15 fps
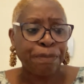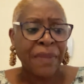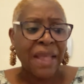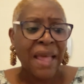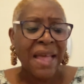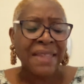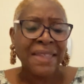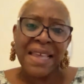
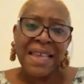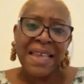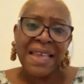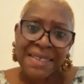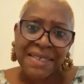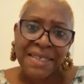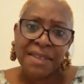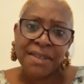The
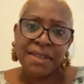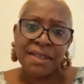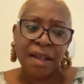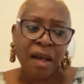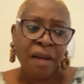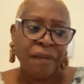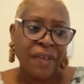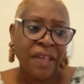
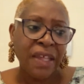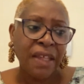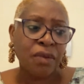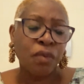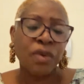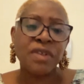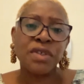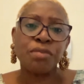essence of
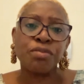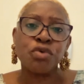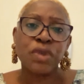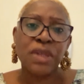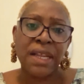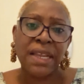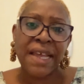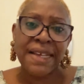it was the
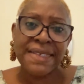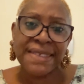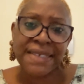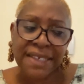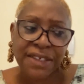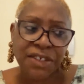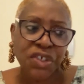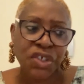
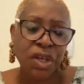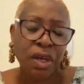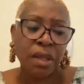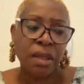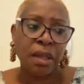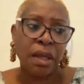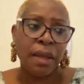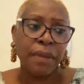
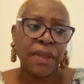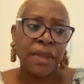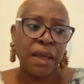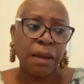brutalization, the